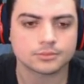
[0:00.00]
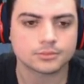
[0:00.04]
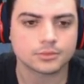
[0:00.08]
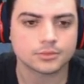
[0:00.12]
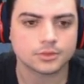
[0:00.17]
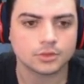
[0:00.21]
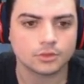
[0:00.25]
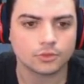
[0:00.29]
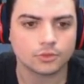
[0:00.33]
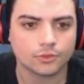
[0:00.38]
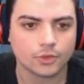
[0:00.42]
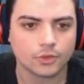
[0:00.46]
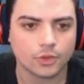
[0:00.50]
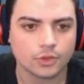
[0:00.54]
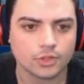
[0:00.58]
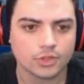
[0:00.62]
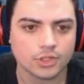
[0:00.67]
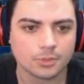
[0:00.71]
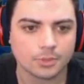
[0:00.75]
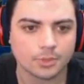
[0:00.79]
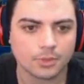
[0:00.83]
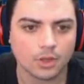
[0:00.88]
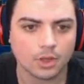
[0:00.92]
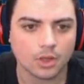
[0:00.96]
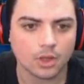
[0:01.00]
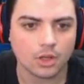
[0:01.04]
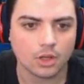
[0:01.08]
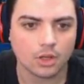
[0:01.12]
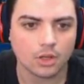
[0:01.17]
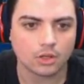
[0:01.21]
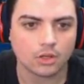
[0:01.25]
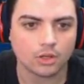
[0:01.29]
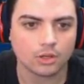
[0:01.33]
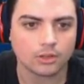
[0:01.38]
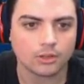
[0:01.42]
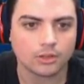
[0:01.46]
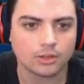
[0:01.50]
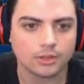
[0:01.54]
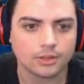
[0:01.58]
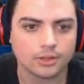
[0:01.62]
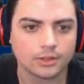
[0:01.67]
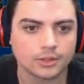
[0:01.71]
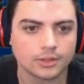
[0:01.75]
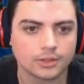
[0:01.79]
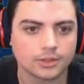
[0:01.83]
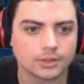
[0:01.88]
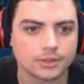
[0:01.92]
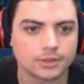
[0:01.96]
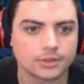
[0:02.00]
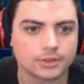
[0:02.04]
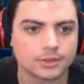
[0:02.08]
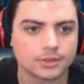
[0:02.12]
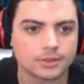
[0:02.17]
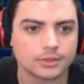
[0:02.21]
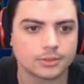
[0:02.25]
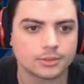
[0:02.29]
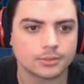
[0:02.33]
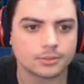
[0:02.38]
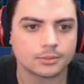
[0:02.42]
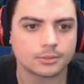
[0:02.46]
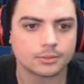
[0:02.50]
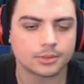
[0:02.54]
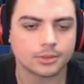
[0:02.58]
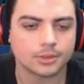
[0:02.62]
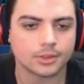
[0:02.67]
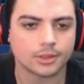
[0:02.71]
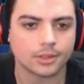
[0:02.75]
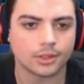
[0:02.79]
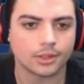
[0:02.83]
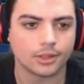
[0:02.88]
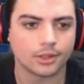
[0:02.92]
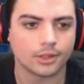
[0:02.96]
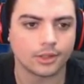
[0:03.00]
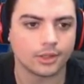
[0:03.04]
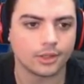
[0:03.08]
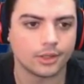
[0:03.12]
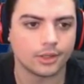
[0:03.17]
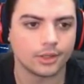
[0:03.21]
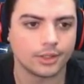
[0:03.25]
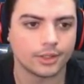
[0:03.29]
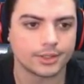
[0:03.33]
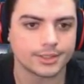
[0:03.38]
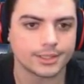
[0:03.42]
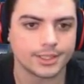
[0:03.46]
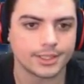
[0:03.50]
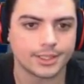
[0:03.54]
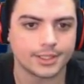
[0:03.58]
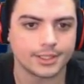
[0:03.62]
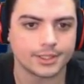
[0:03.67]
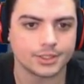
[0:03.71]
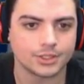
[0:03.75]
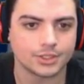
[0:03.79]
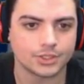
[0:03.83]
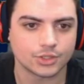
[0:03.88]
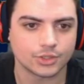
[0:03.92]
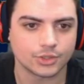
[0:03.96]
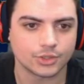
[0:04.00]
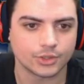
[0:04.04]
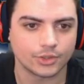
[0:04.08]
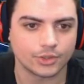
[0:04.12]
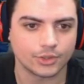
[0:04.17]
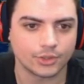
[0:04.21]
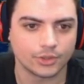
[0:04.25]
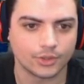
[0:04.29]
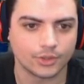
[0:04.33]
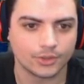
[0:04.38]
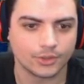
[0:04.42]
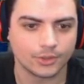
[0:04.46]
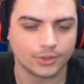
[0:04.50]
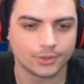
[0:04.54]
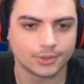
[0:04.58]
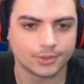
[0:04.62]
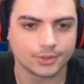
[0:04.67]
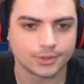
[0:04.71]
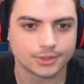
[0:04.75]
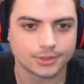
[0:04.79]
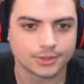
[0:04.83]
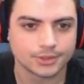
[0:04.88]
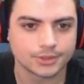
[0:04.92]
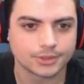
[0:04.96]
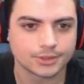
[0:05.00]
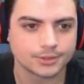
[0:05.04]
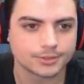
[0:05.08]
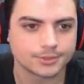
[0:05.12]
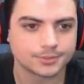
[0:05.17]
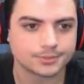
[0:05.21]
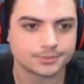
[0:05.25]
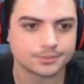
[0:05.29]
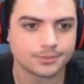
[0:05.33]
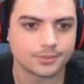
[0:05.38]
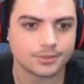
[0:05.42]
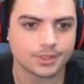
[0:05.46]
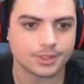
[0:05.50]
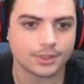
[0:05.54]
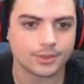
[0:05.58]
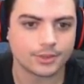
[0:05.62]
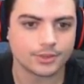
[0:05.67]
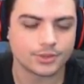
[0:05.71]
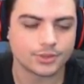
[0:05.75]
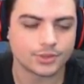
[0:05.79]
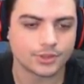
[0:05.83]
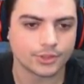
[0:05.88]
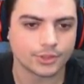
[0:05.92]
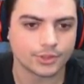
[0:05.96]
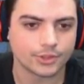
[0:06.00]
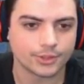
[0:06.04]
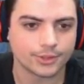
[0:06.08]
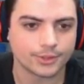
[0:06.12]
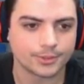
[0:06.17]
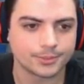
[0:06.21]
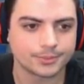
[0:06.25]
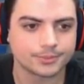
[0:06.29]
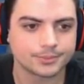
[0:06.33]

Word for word: Who froze the ball? Bruh, Tanjiro. That was dirty.